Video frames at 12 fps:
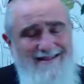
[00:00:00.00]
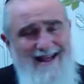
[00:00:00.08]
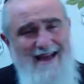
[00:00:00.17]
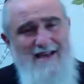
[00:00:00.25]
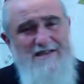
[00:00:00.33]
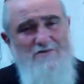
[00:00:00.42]

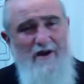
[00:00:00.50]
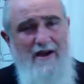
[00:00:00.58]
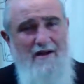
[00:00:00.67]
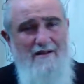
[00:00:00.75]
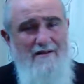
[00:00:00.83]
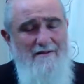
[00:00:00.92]
Klai
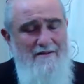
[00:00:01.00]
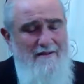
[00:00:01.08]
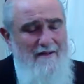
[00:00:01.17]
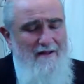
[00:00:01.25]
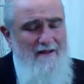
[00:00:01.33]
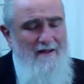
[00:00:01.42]
Yisrael
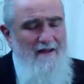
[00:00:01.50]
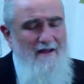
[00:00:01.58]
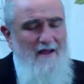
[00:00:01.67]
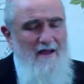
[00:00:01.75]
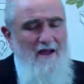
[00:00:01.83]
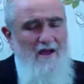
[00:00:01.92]

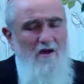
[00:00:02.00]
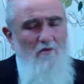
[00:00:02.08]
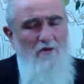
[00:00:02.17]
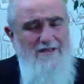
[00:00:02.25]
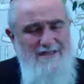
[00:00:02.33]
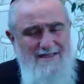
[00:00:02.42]

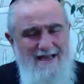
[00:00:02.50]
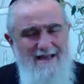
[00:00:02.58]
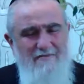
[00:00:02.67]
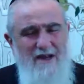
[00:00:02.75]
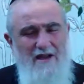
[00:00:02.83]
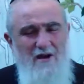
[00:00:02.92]
was
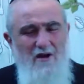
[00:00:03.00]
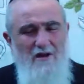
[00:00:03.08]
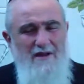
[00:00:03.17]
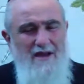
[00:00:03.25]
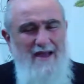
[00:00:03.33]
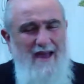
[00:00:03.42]
sinned by the
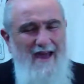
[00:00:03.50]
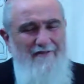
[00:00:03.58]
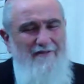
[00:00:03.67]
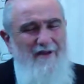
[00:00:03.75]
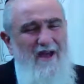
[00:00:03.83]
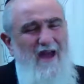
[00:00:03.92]
golden
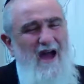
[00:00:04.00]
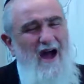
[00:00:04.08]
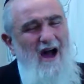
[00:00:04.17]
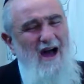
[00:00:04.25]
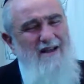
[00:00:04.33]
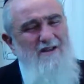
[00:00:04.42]
calf.
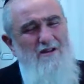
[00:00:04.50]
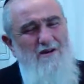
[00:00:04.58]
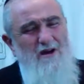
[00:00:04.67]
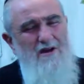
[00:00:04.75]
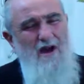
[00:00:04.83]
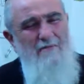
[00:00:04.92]
On
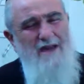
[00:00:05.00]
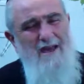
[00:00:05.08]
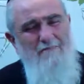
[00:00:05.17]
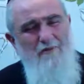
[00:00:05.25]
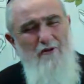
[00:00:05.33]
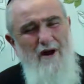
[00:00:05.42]
Yom
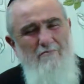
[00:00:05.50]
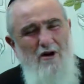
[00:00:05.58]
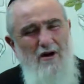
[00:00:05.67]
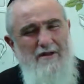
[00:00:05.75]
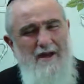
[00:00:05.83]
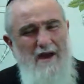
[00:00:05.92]

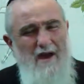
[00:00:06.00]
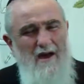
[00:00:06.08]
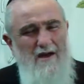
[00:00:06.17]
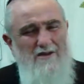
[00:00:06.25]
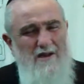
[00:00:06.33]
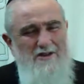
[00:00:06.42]
Kippurim, the,
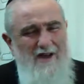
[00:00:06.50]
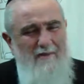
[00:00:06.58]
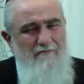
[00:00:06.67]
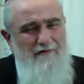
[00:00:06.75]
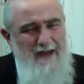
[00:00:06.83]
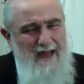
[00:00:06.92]
uh,
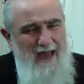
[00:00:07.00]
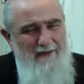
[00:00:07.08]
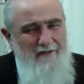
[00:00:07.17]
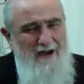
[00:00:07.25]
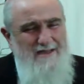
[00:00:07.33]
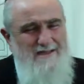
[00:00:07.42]
Hashem
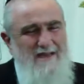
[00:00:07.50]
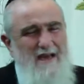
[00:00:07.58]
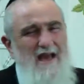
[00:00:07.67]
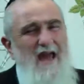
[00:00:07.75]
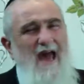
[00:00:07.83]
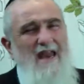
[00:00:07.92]
forgave us,
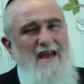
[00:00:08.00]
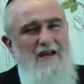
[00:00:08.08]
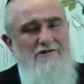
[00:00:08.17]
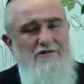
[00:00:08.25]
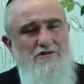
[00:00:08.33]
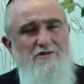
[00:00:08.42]
and He
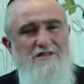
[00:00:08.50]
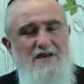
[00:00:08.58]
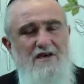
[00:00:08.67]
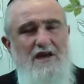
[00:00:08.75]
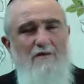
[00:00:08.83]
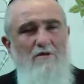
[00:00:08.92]
introduced the
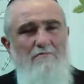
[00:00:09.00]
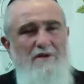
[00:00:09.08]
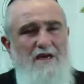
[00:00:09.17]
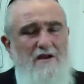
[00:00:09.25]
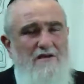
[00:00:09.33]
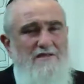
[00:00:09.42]
Yud Gimel
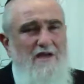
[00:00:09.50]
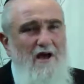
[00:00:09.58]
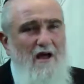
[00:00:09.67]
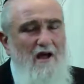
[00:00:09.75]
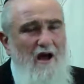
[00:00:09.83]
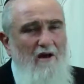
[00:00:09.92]
Midos
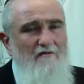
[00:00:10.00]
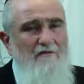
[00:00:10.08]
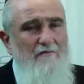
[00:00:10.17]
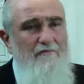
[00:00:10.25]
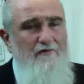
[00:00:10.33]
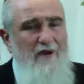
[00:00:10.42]

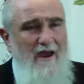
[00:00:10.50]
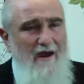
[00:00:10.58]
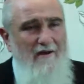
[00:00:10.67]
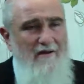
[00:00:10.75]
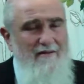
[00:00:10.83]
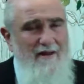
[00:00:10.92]
of
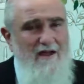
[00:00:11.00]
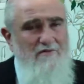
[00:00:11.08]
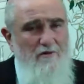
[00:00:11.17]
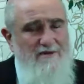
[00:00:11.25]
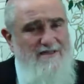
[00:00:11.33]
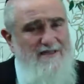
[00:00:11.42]
prayer. That's
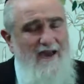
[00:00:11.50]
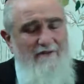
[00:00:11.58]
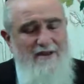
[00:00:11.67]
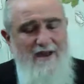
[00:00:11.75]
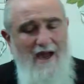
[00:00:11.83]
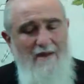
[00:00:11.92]
what we say
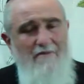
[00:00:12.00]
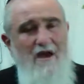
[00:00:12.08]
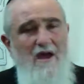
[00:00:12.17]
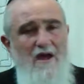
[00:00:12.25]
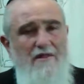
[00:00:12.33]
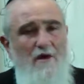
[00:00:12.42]
every time
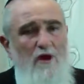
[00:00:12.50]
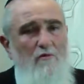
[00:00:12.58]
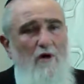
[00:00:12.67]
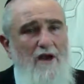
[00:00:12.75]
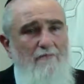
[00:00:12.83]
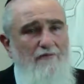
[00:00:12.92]
that we
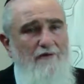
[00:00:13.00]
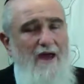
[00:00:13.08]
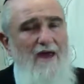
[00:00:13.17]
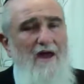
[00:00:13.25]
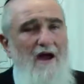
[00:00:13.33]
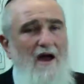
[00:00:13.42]
want to
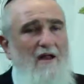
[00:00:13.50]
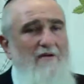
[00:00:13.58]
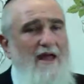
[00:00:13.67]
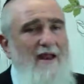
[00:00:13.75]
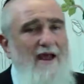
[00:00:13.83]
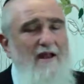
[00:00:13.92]
pray uh, and,
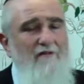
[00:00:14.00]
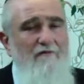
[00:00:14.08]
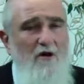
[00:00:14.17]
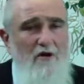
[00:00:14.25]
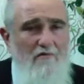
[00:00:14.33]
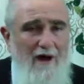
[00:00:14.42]
and
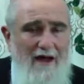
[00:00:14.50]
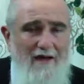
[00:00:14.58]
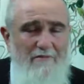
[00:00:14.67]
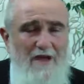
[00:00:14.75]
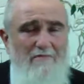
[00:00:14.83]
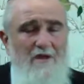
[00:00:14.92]
invoke
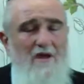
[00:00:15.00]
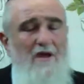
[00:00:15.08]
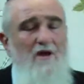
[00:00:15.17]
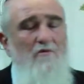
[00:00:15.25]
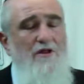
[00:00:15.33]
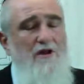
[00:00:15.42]
Rachamim
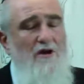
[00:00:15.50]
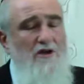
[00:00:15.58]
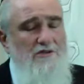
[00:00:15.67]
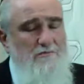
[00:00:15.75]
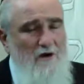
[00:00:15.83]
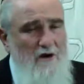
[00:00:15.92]
with the
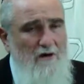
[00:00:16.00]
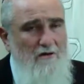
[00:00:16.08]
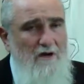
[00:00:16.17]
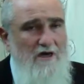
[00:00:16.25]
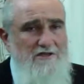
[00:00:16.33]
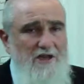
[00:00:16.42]
Kodesh Baruch
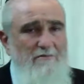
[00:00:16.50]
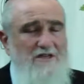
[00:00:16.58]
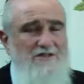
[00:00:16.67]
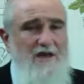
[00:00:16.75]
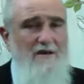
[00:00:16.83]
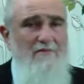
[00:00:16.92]
Hu. Hashem,
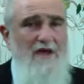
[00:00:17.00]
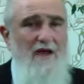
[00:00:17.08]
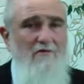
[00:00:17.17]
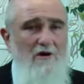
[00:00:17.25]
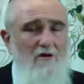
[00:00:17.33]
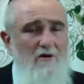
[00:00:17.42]
Hashem,
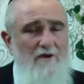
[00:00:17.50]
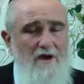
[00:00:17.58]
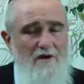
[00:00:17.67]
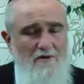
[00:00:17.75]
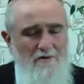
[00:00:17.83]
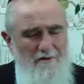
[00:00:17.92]
Kel Rachum
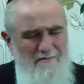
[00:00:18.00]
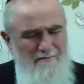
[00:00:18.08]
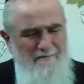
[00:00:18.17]
Lachanun.